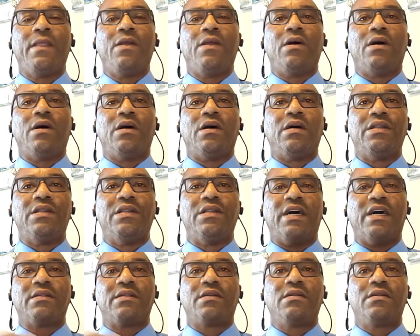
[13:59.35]
and
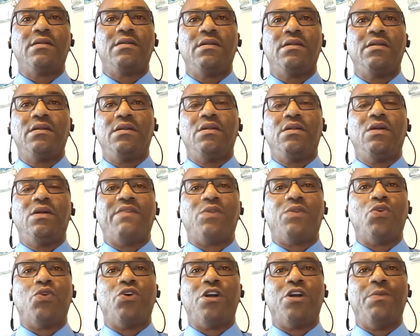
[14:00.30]
not have to
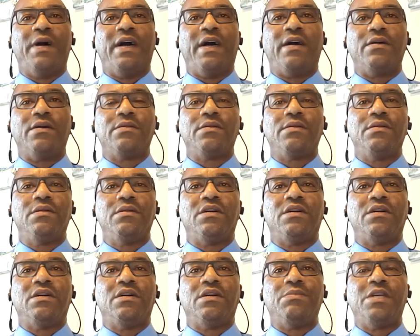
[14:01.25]
worry about
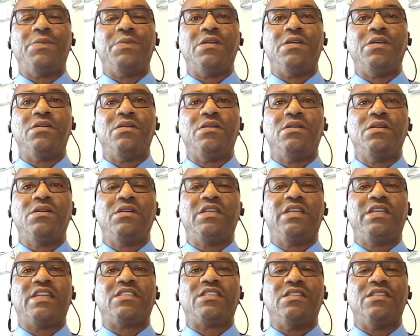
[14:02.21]
maybe
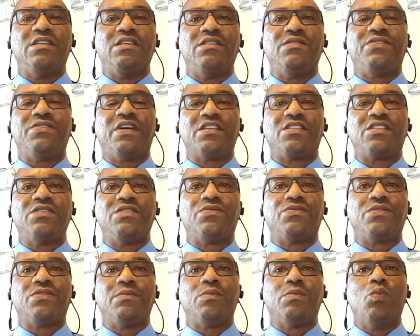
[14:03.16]
catching the infection
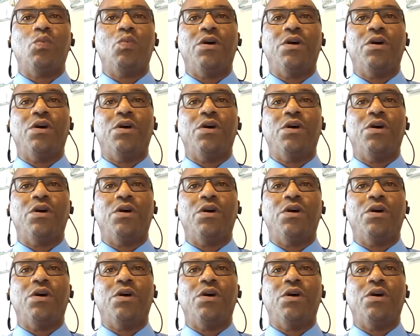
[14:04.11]
from